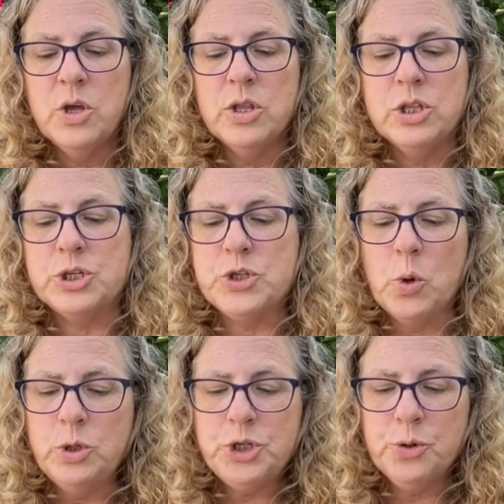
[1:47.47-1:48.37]
The
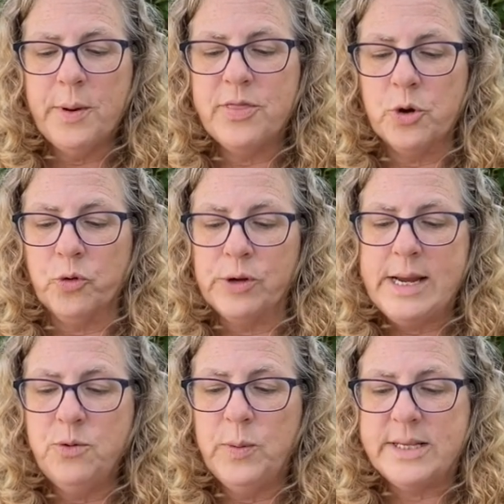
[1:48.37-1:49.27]
soldier with the
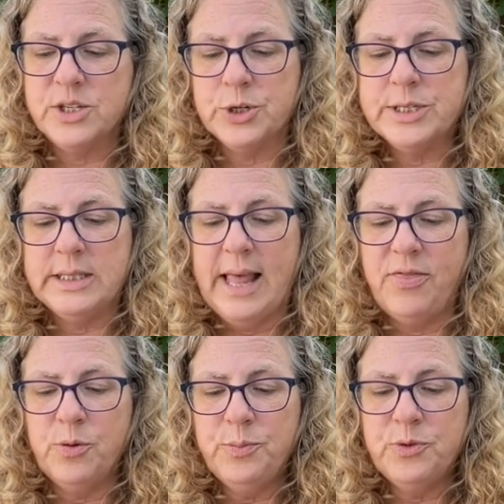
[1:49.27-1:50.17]
green whiskers
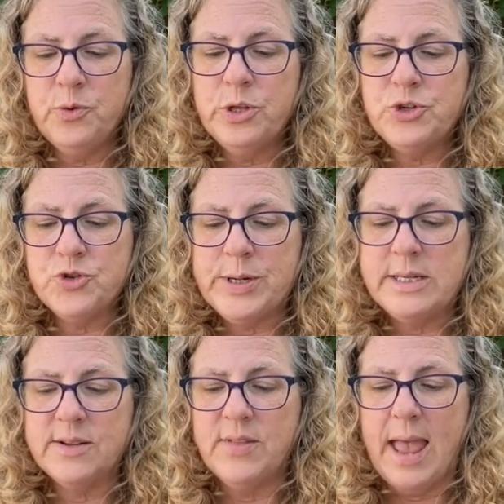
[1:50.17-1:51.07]
led them through the
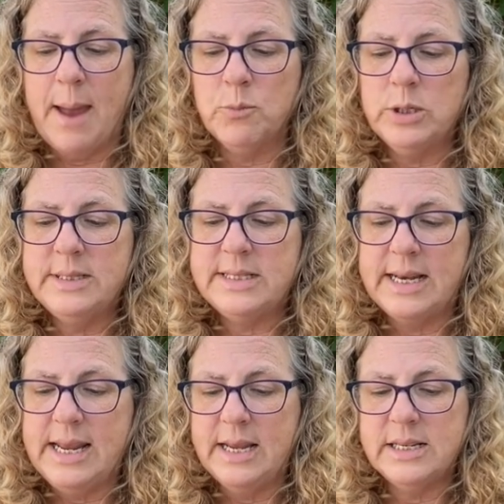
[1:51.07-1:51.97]
streets of the Emerald
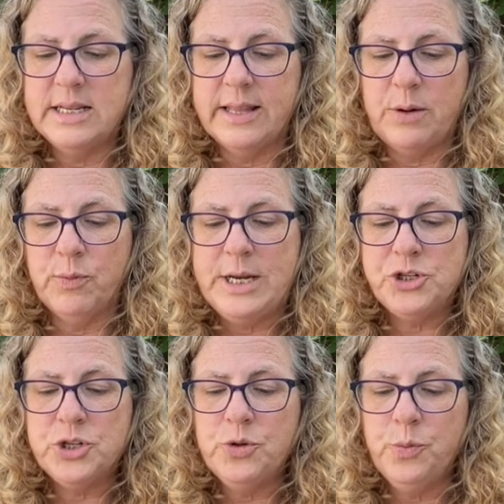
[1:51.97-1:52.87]
City until they
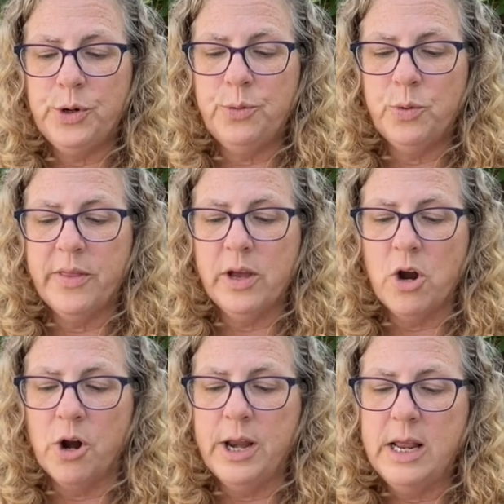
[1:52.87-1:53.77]
reached the room where the
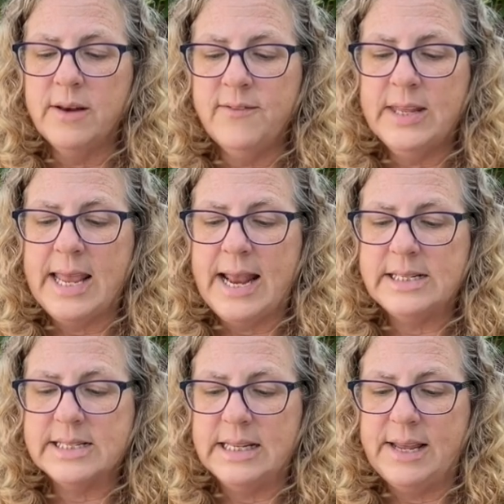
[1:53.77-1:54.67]
guardian of the
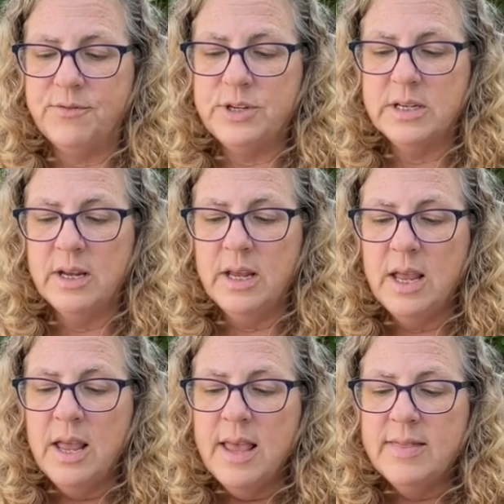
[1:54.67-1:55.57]
gates lived.
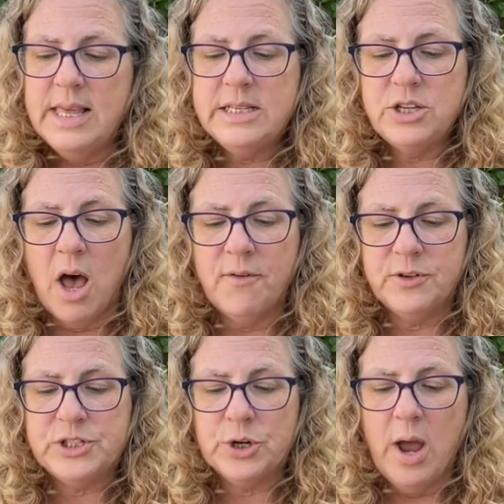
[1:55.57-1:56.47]
This
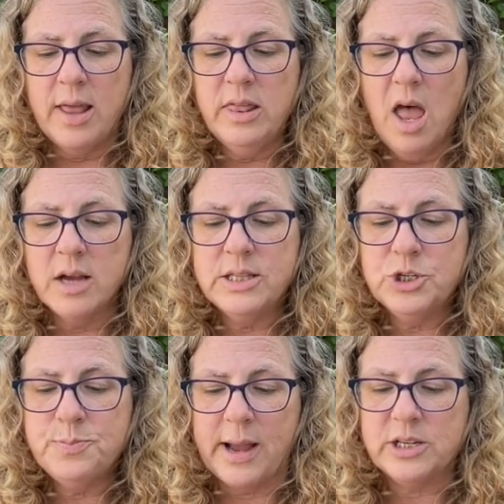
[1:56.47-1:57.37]
officer unlocked their
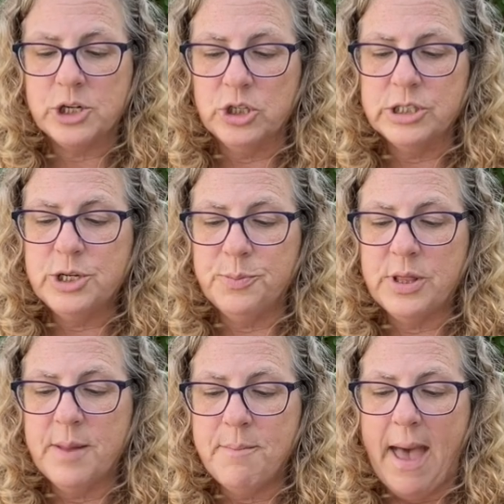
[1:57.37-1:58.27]
spectacles to
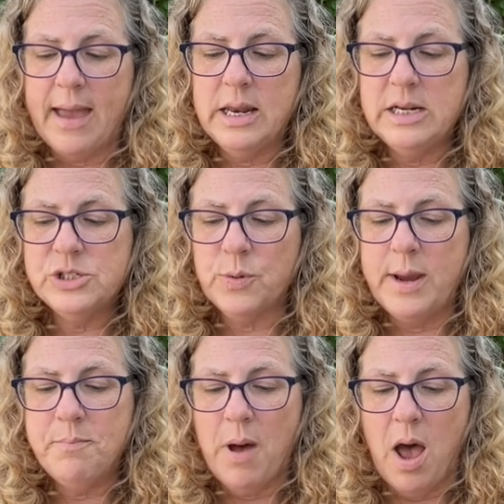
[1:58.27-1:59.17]
put them back in his
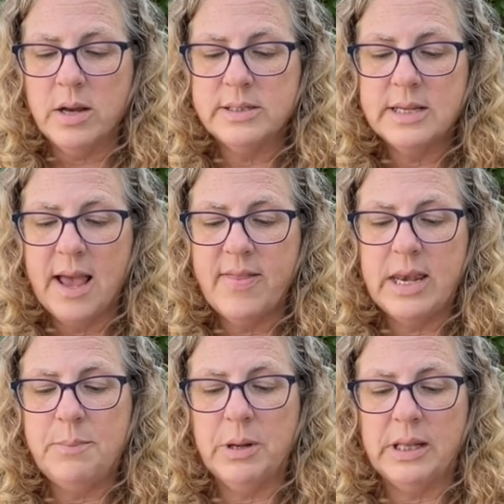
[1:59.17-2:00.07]
great box, and
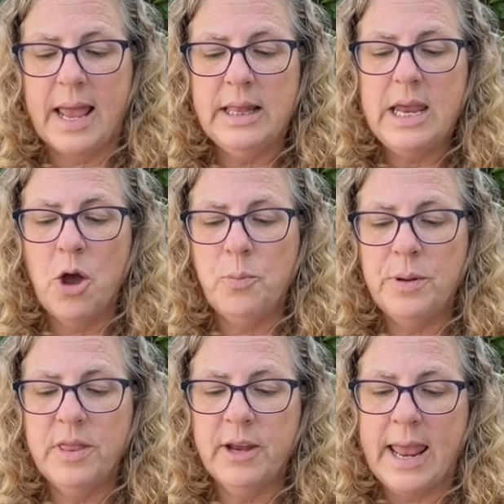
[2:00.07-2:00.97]
then he politely
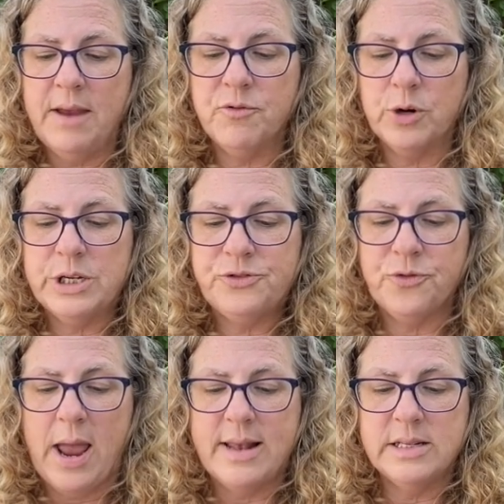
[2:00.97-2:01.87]
opened the gate for his
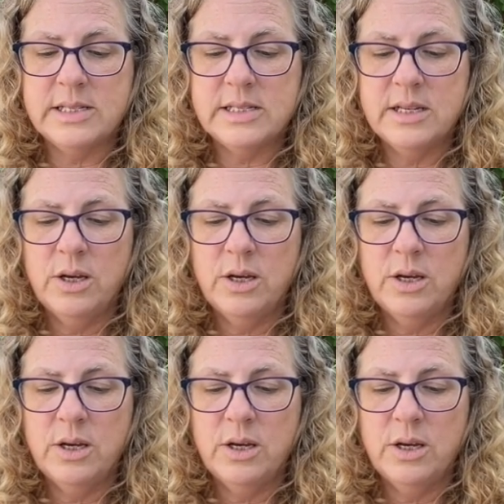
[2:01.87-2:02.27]
friends.